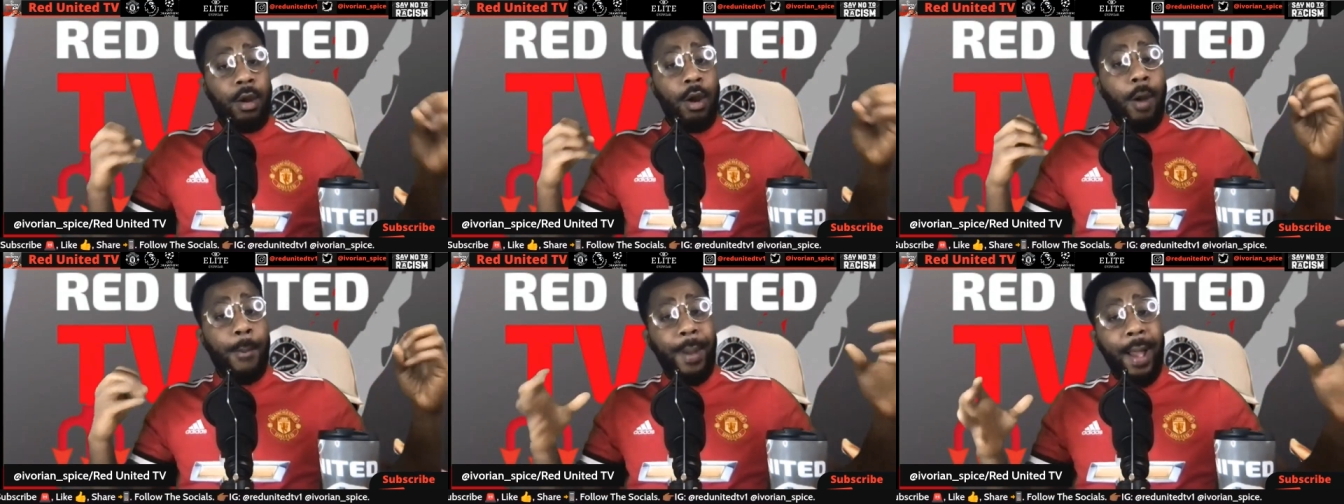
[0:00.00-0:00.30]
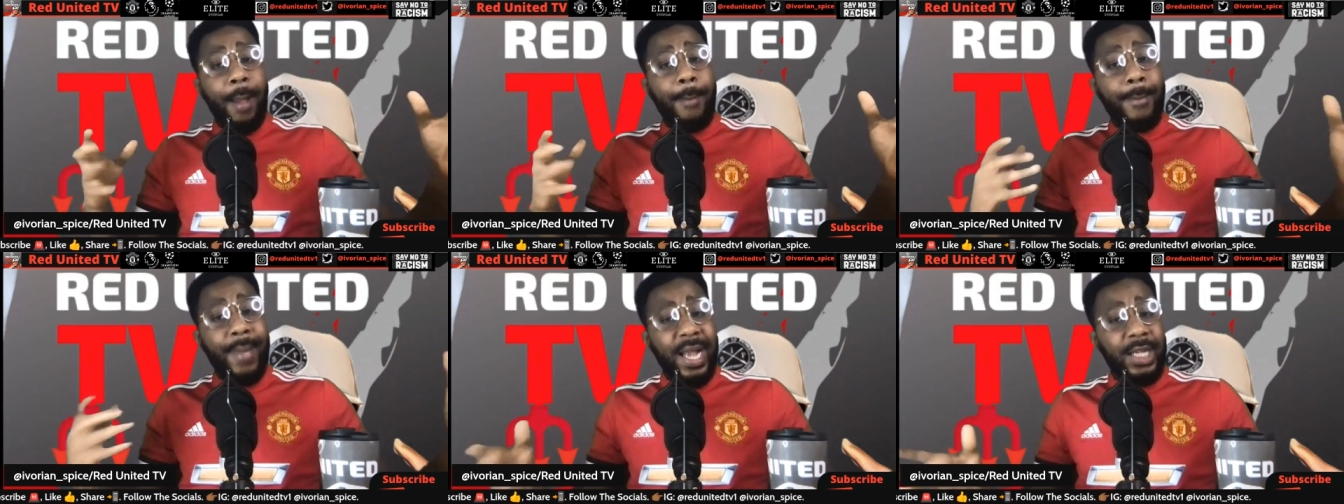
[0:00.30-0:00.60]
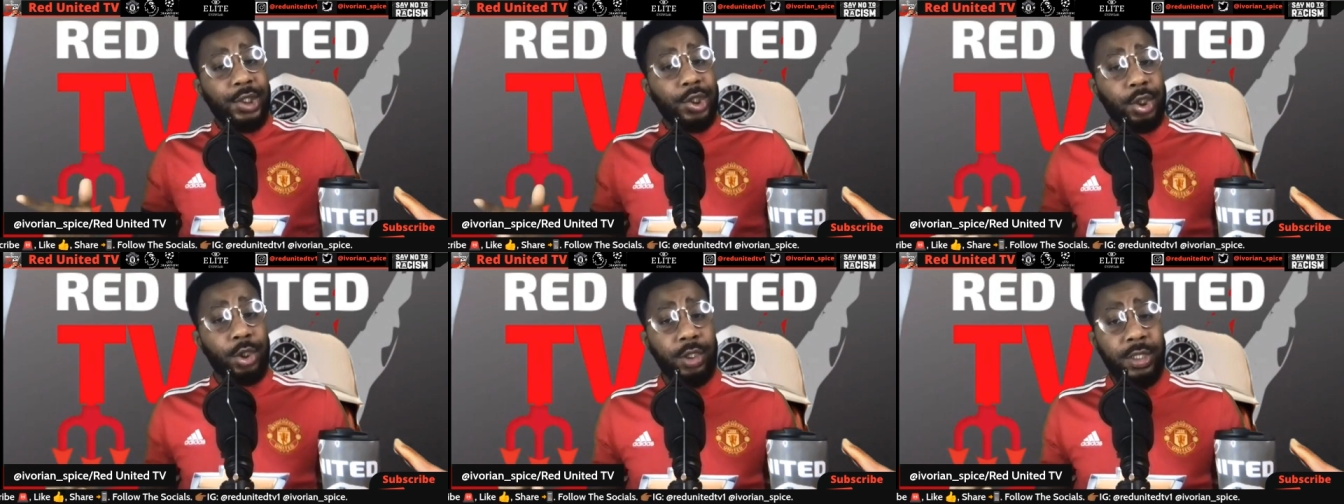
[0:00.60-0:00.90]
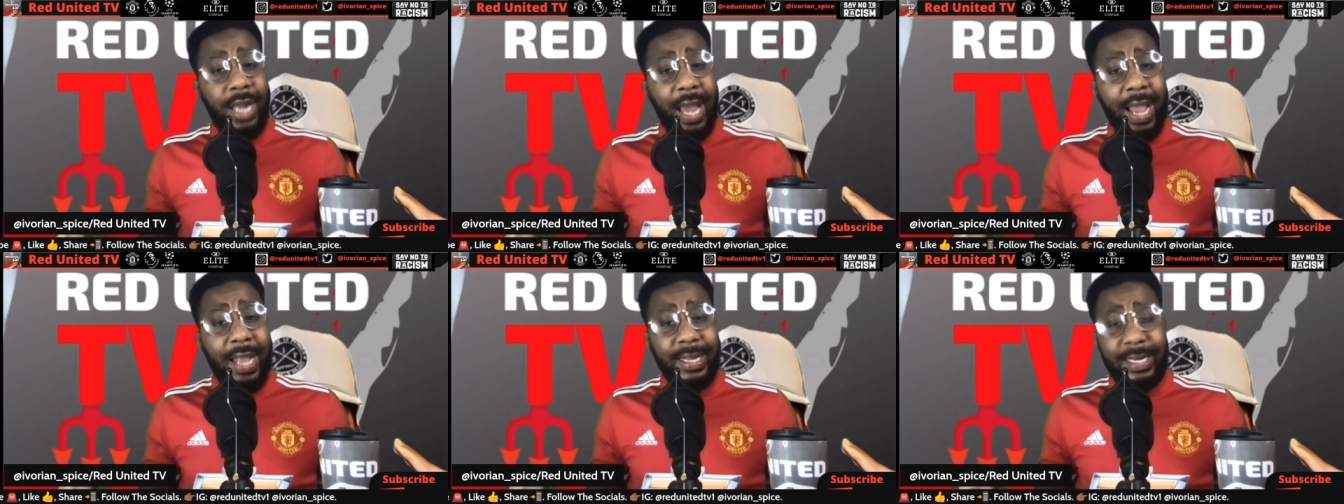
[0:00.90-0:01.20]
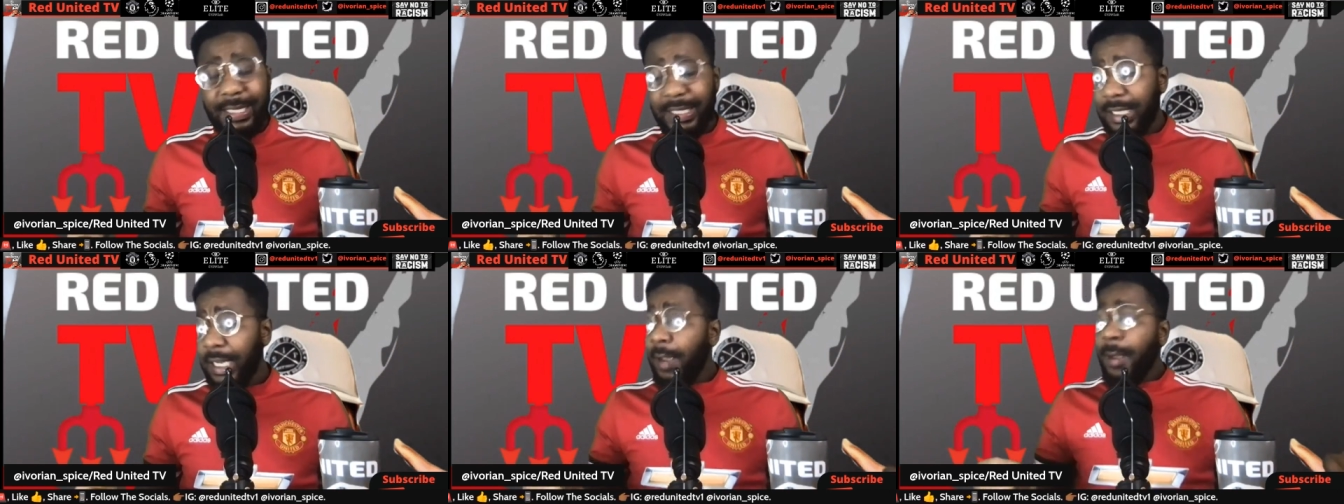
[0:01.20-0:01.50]
about Manchester
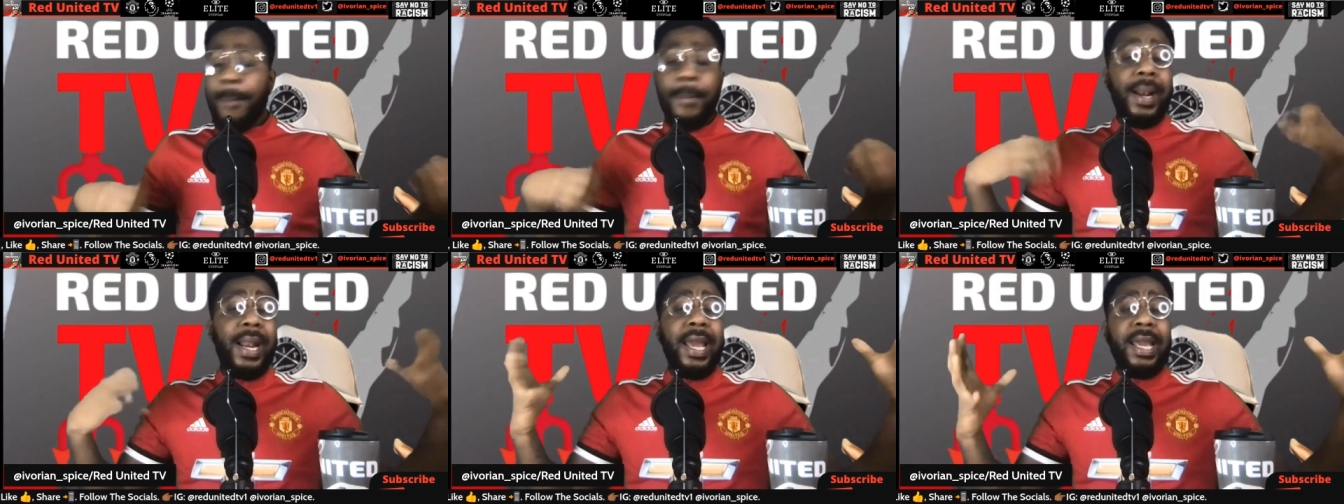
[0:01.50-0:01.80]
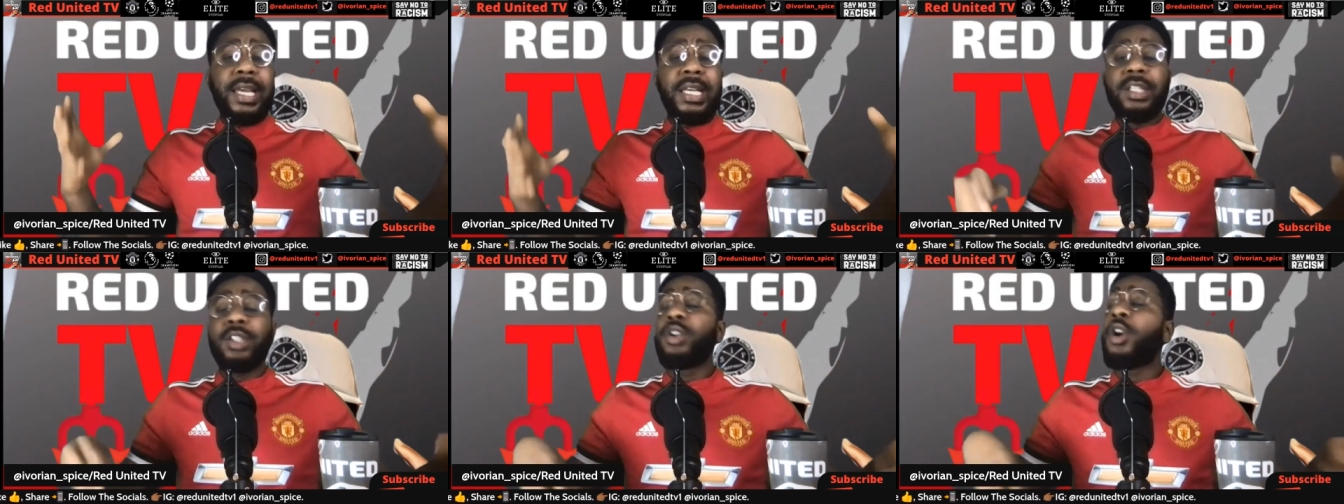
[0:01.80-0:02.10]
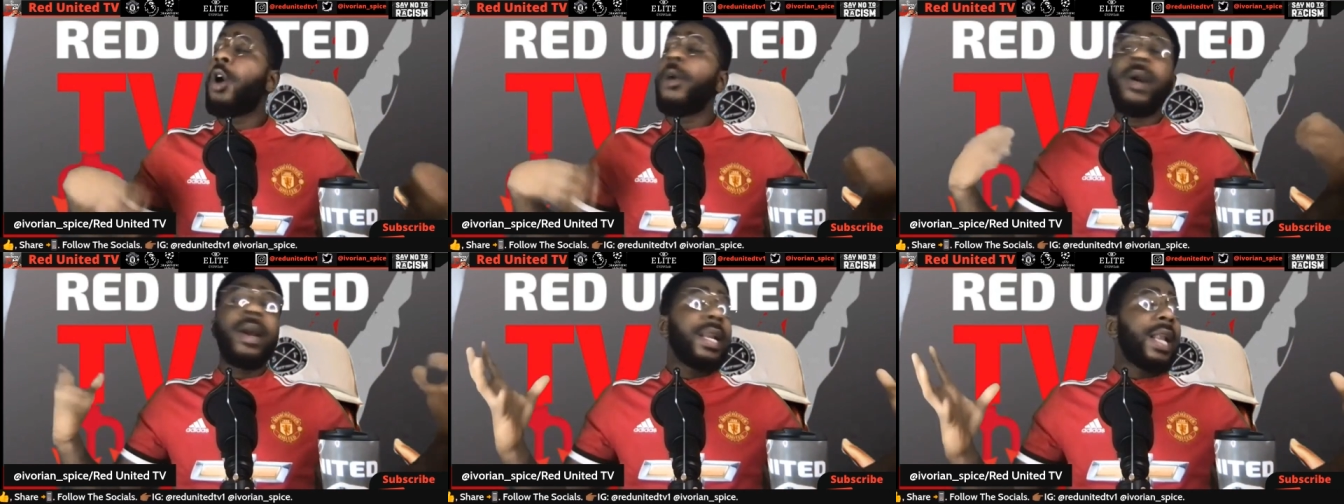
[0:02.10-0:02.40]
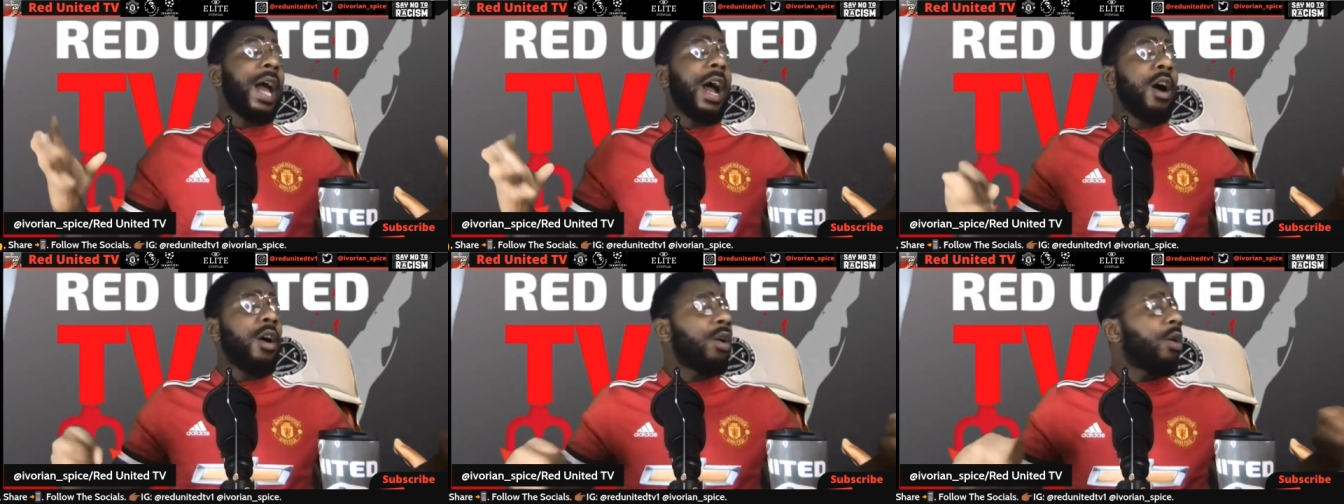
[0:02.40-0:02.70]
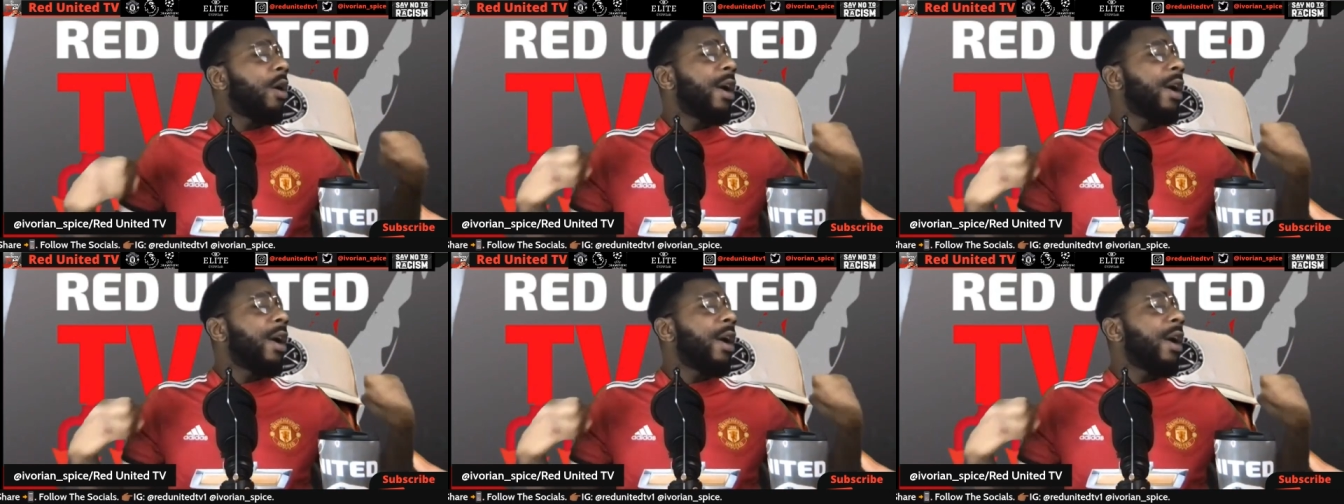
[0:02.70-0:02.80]
United players going out,